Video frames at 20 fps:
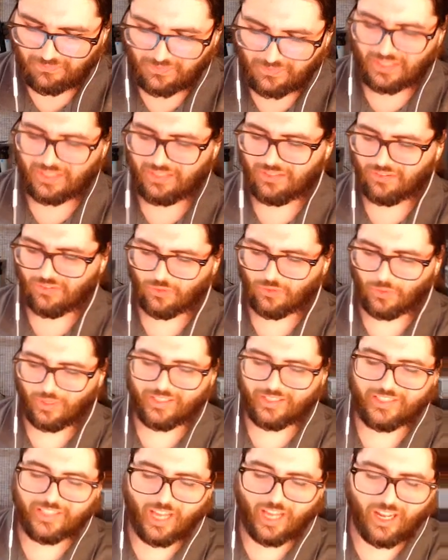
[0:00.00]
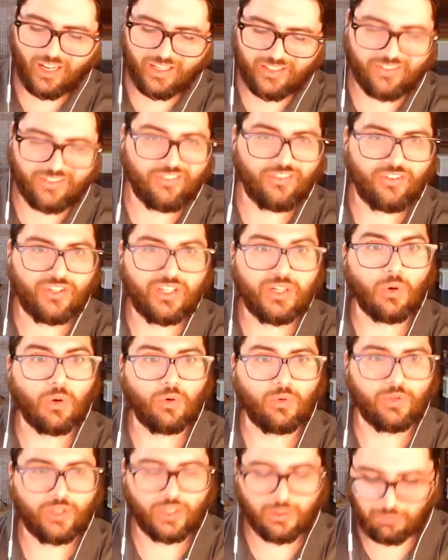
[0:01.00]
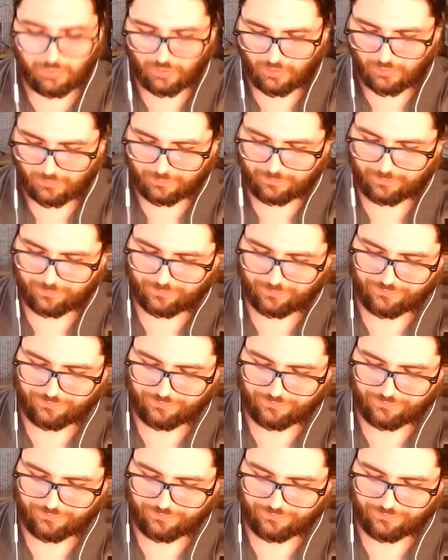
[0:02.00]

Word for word: And so a non zero number.